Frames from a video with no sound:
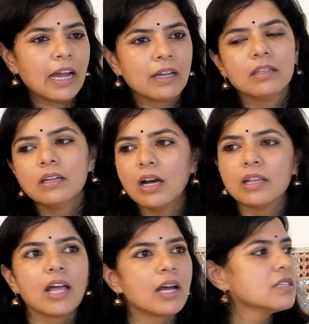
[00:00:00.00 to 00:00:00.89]
I think
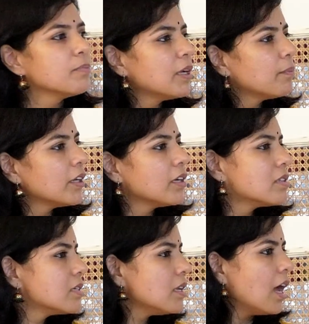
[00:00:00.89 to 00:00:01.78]
Andaz Apna Apna is
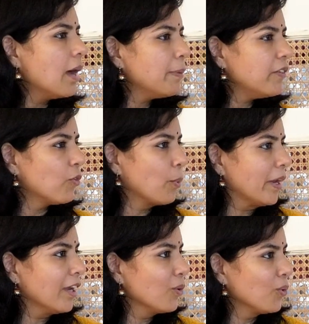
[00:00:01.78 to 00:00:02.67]
still happy for
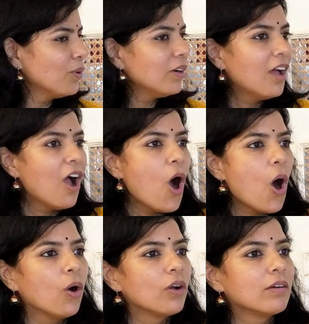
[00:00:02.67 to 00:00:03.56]
me,
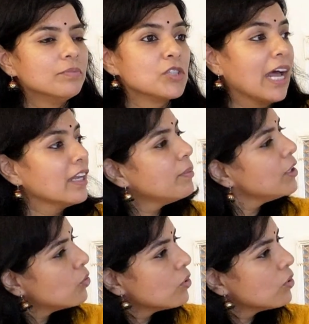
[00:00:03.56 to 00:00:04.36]
or Jaane Bhi Do